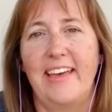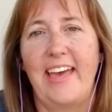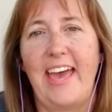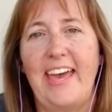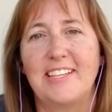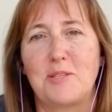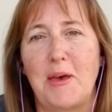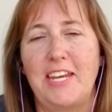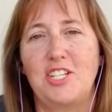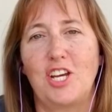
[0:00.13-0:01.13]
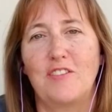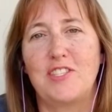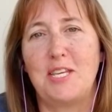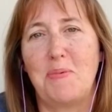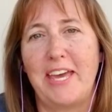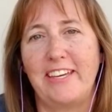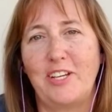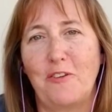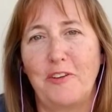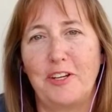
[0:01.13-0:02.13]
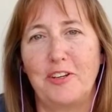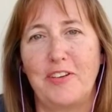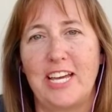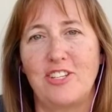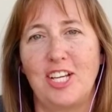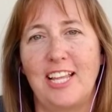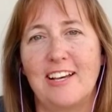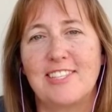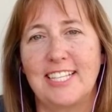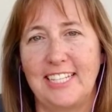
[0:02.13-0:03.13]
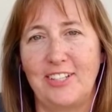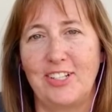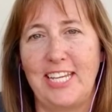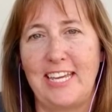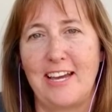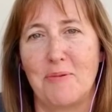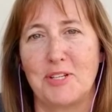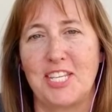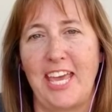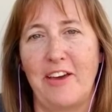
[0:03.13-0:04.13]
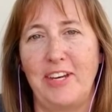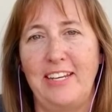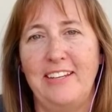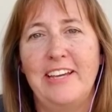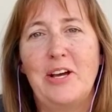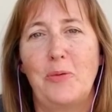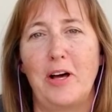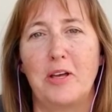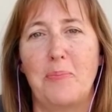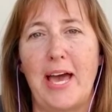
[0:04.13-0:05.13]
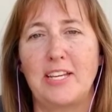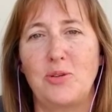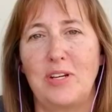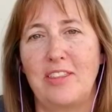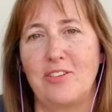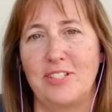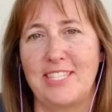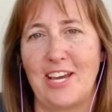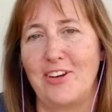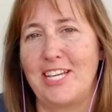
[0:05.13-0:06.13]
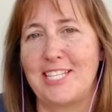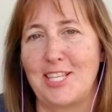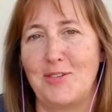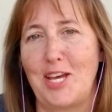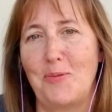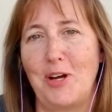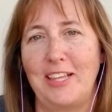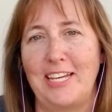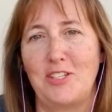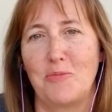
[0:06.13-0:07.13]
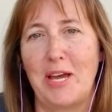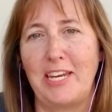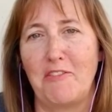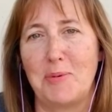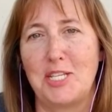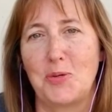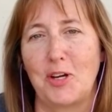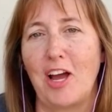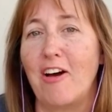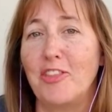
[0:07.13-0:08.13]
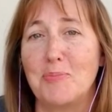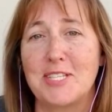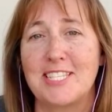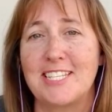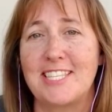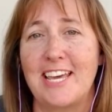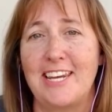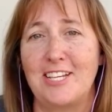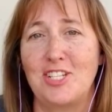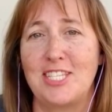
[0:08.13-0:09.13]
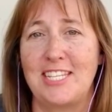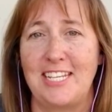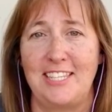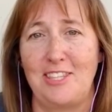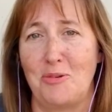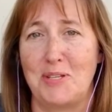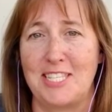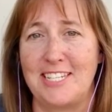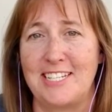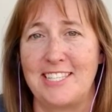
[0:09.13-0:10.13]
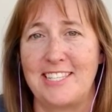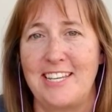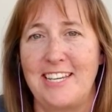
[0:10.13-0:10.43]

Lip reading: Hey, it's Patti Scharf, CPA and co-founder of Catching Clouds, a leader in e-commerce accounting. Welcome back to another Saturday Slowdown, where I like to remind everybody to work on their business and not just in their business.